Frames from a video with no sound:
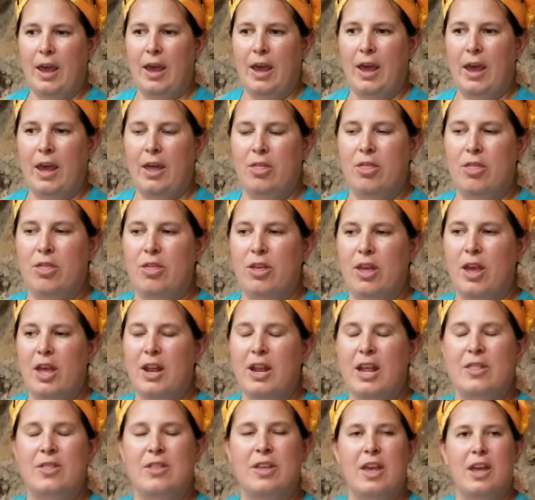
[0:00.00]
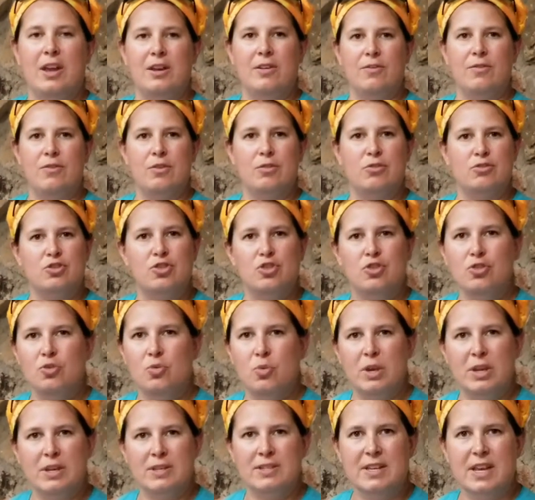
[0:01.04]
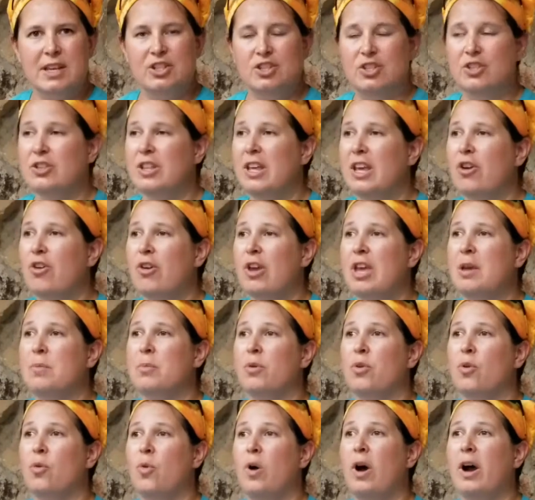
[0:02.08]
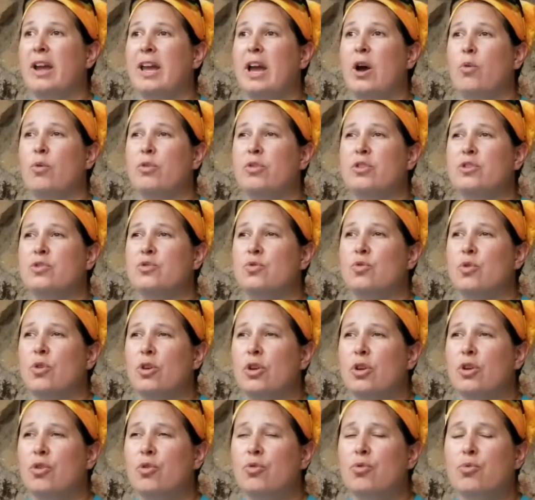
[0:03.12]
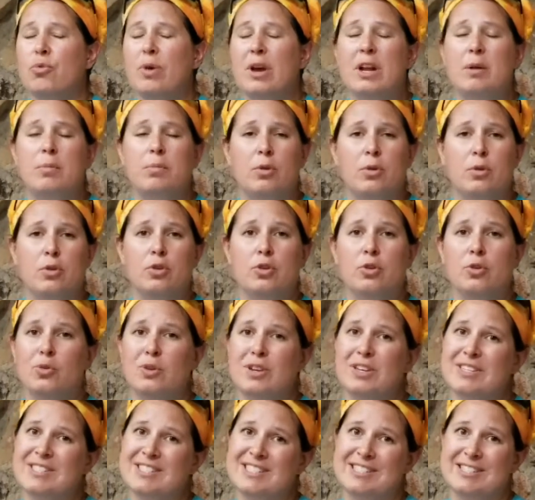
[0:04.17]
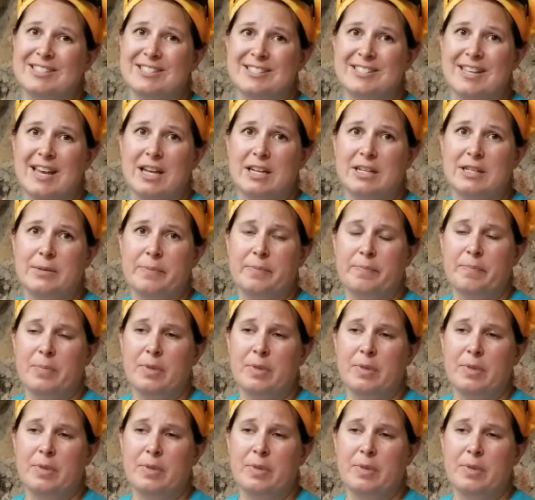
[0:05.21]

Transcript: And then at the end of their 2-week session, they're able to walk out with this incredible new skill set.